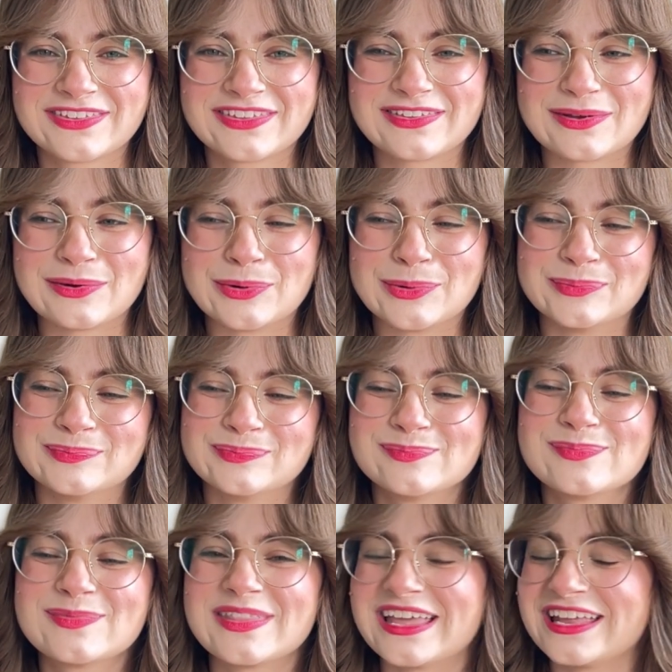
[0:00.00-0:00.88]
So
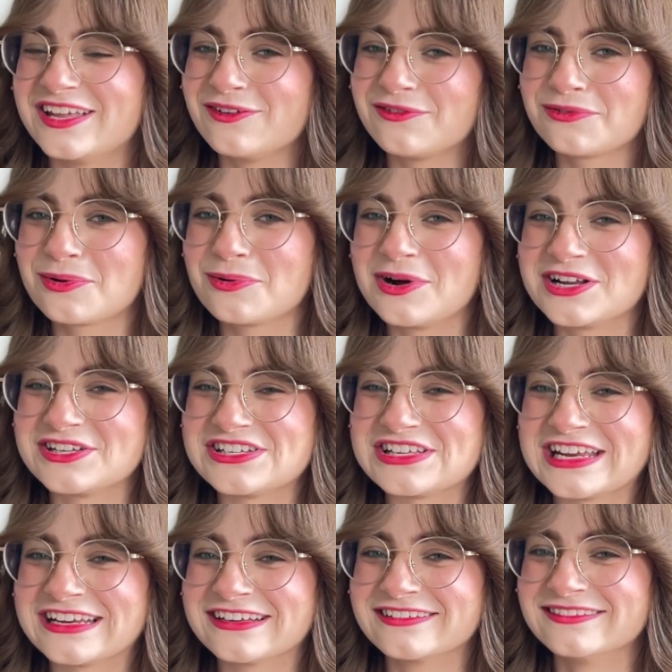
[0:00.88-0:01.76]
thank you for
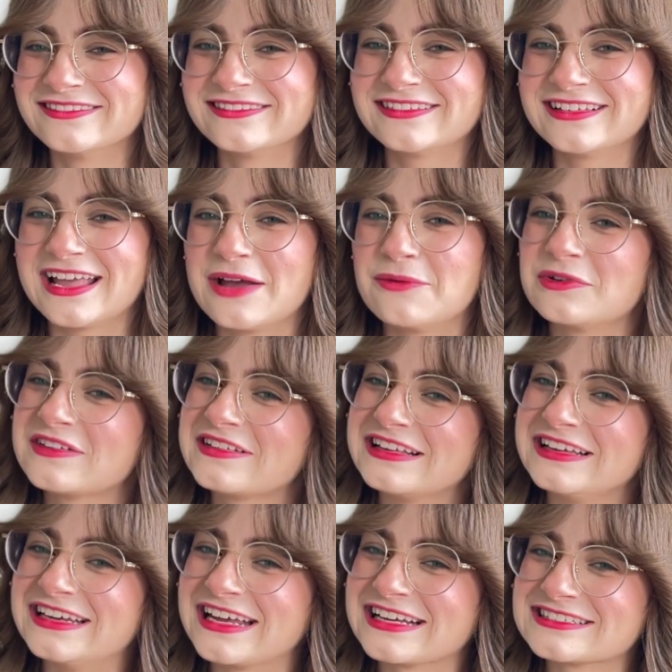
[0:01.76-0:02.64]
watching, and we'll see
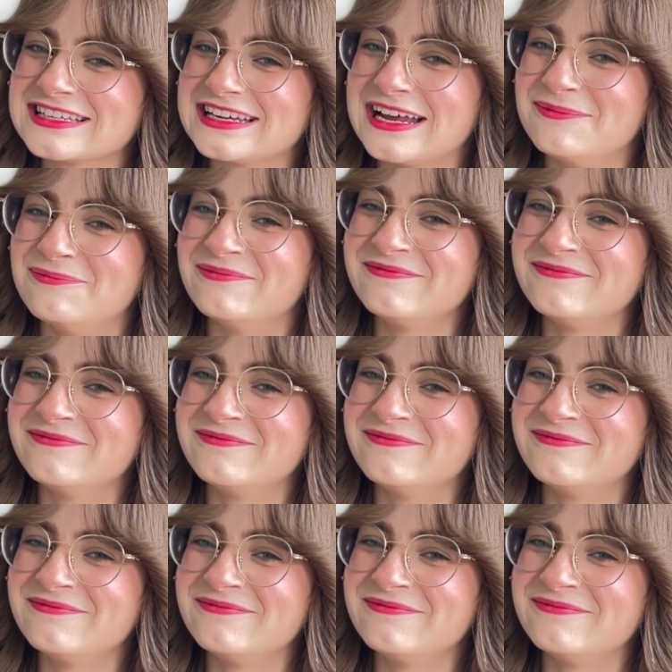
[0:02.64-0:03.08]
you next time.